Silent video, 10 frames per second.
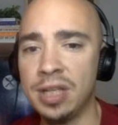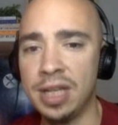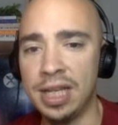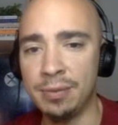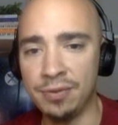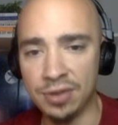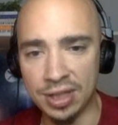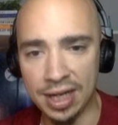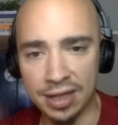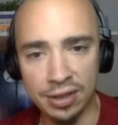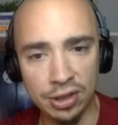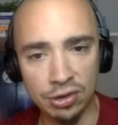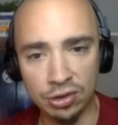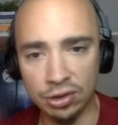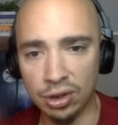And then we've just kind of
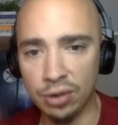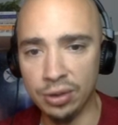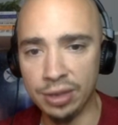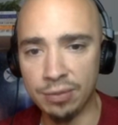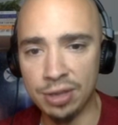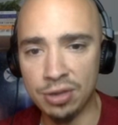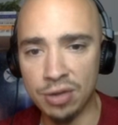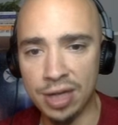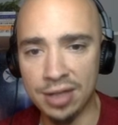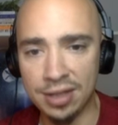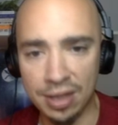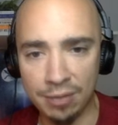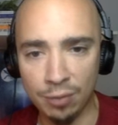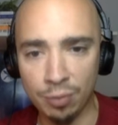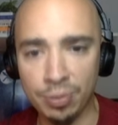slowly retraced, and
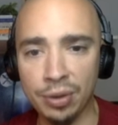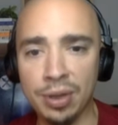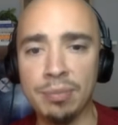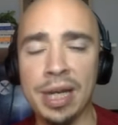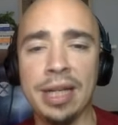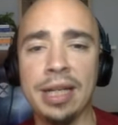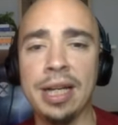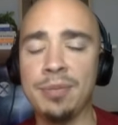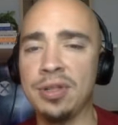then we're building back up.